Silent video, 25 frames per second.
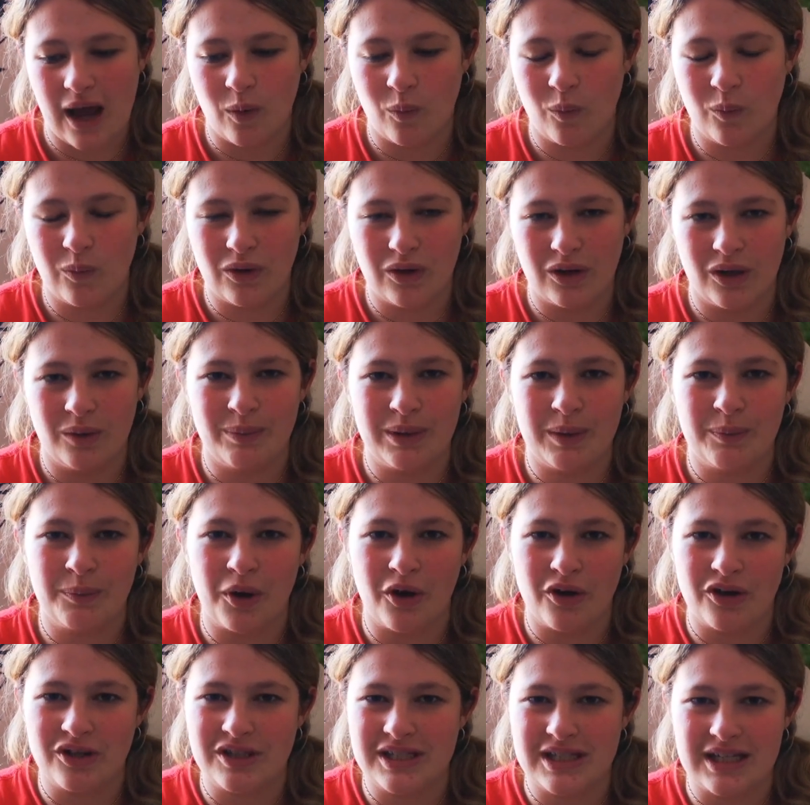I will be
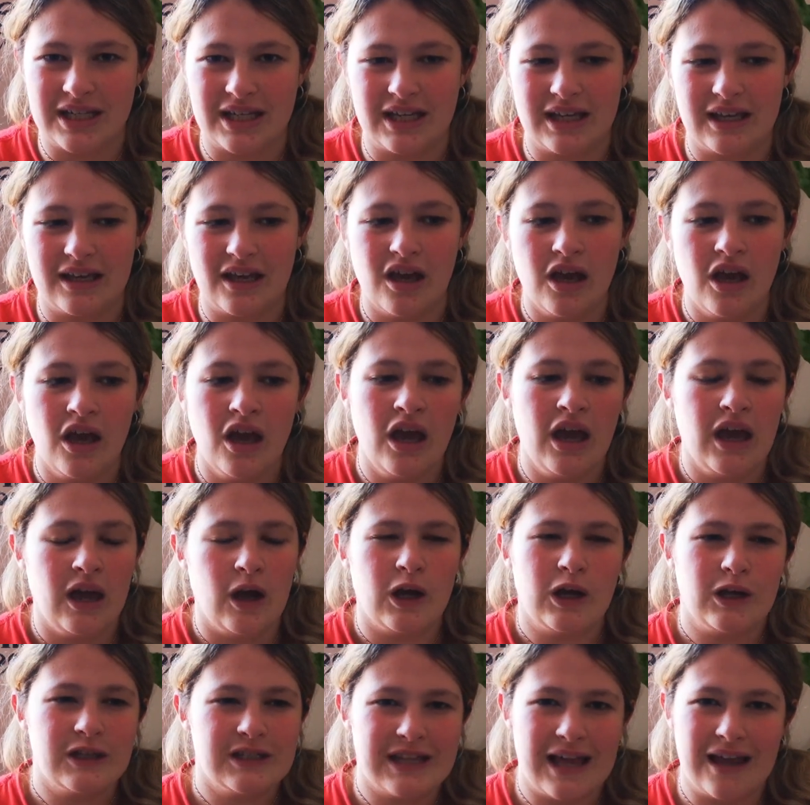posting,
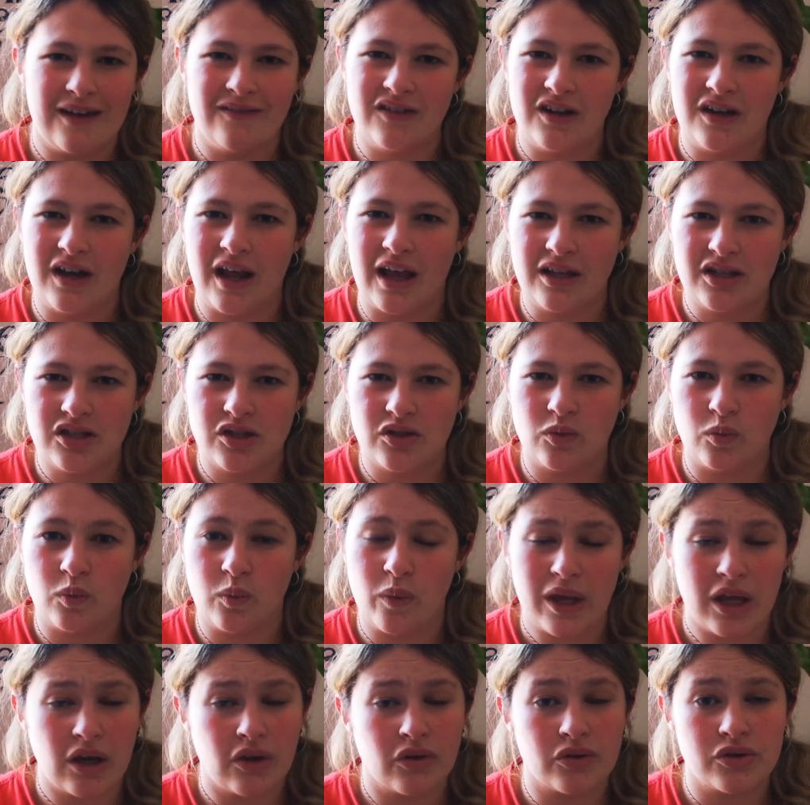say, in the next
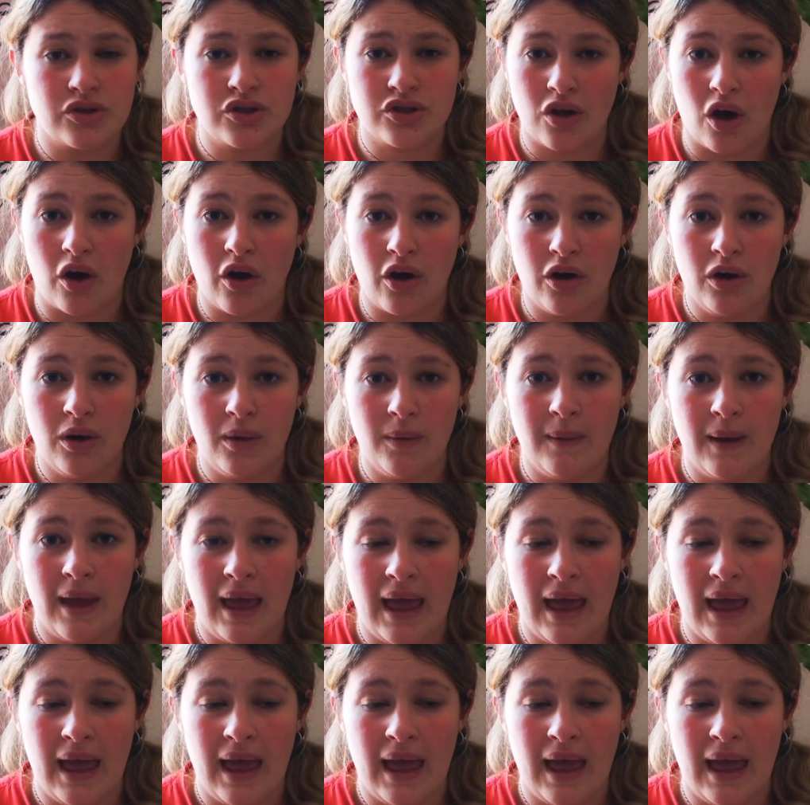week or so,